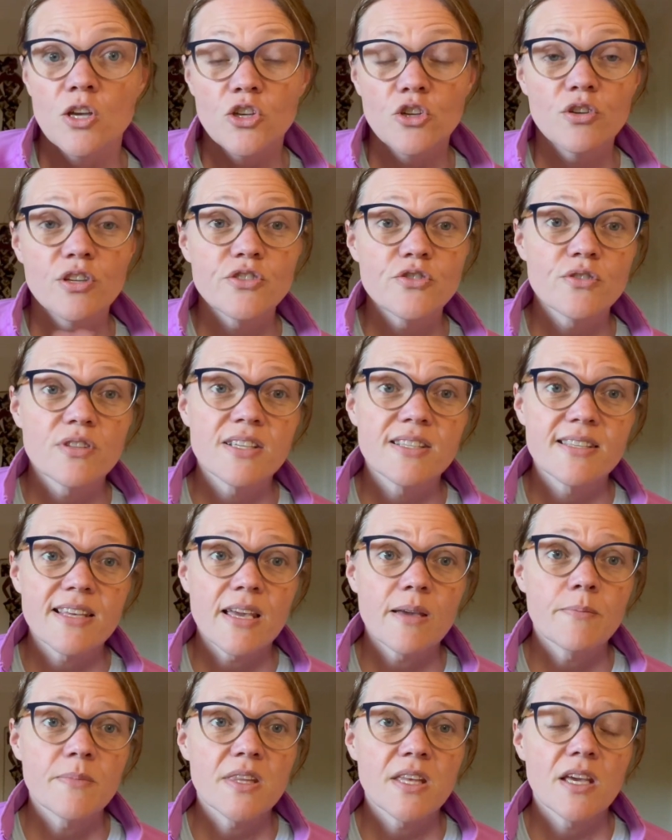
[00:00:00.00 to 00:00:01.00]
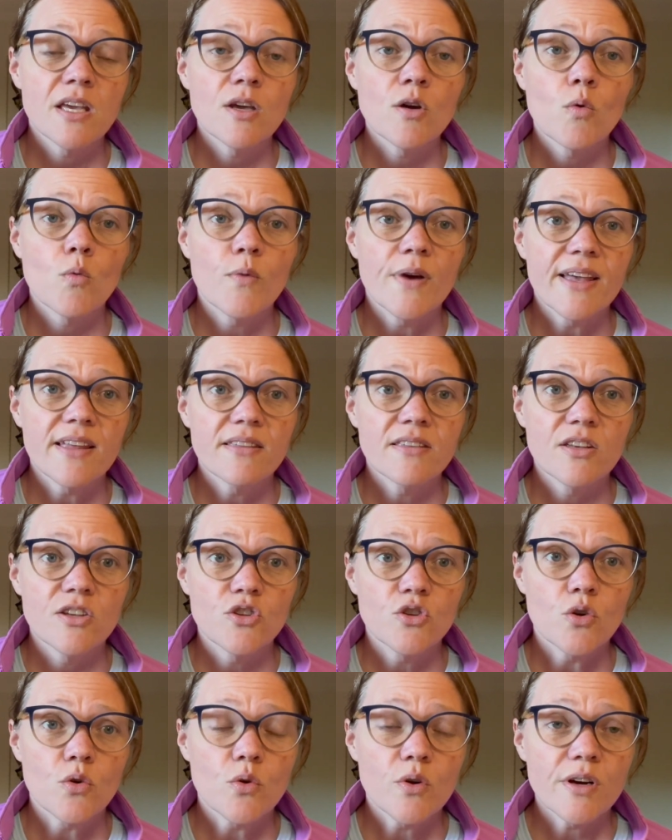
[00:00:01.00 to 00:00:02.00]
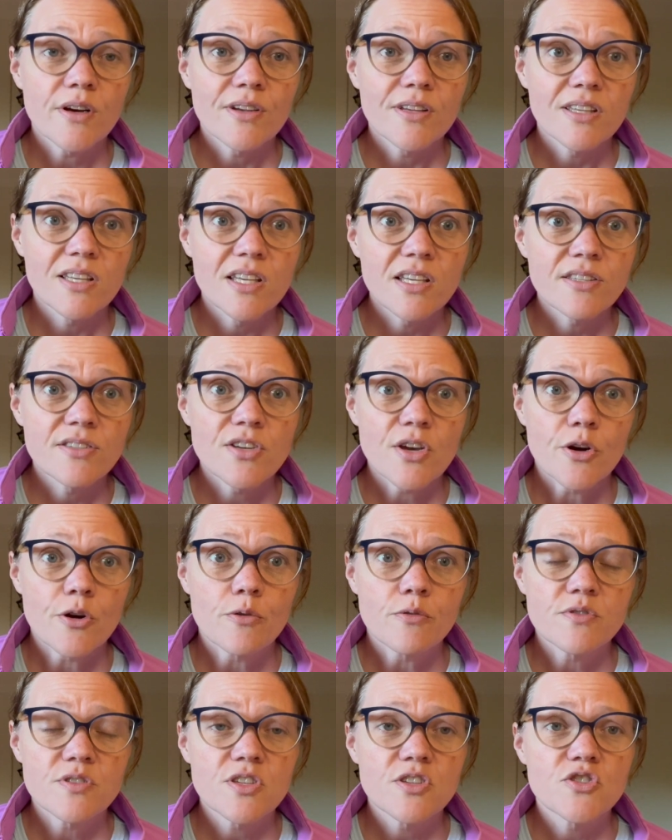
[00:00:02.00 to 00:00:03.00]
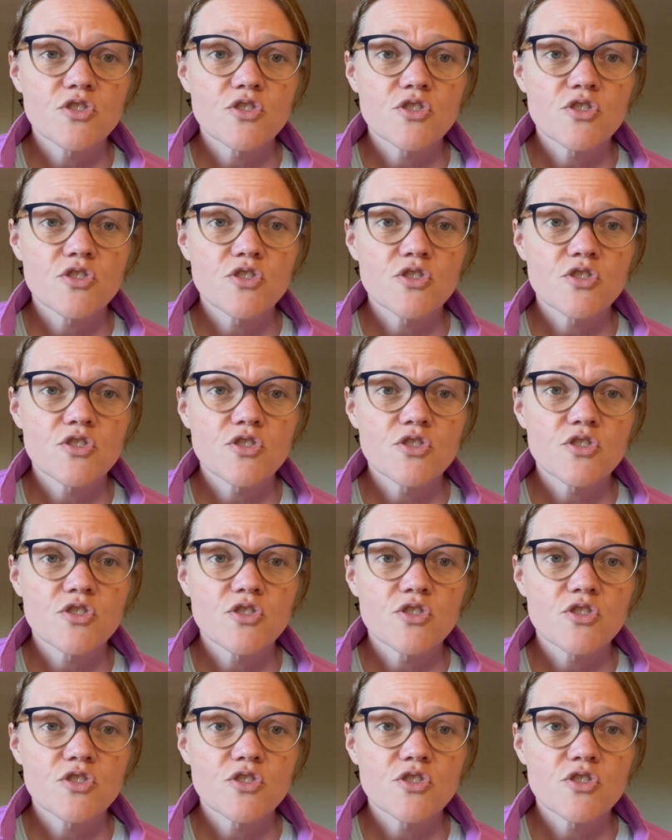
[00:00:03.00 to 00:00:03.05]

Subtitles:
You can do the same thing with your ketones.